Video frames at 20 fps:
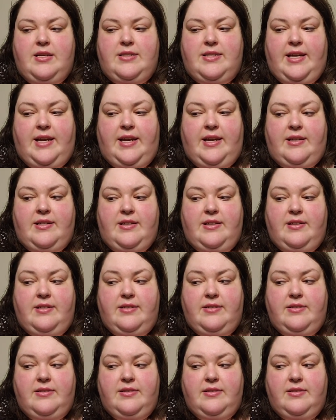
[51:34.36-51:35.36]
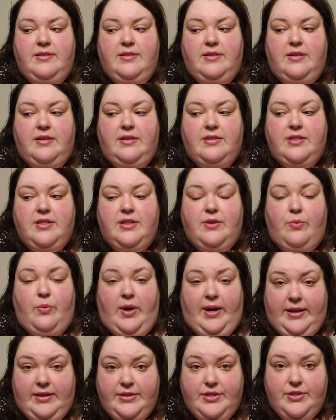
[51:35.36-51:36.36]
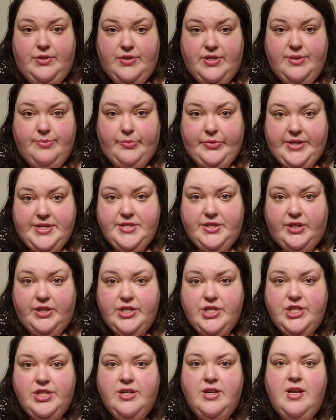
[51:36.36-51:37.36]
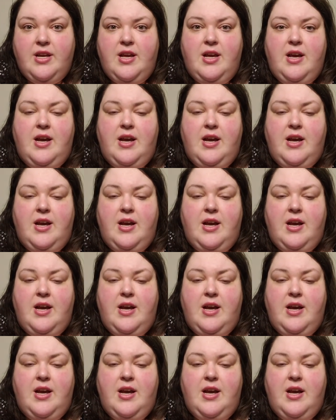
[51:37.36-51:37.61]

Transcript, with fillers: did, it took a while to do some research.